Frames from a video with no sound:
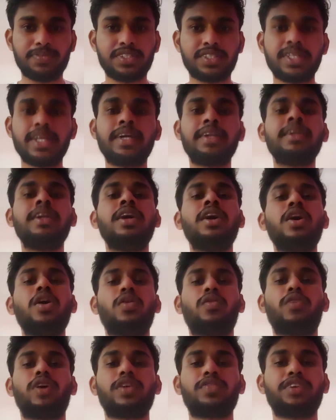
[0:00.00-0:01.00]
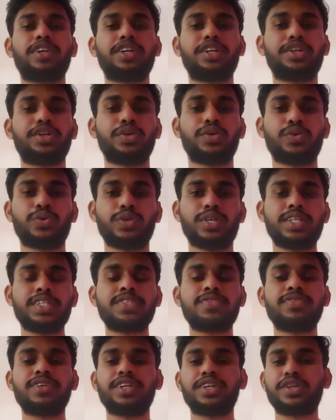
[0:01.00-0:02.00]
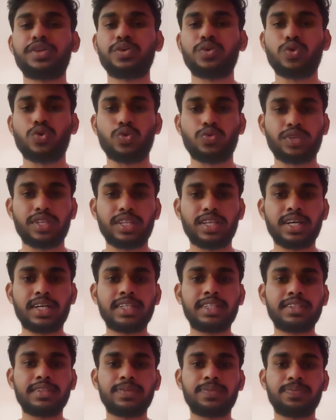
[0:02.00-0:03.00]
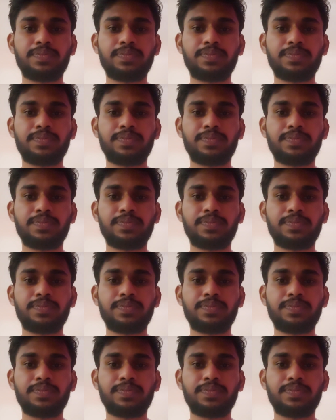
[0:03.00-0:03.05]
Then what we need to do is we need to go with that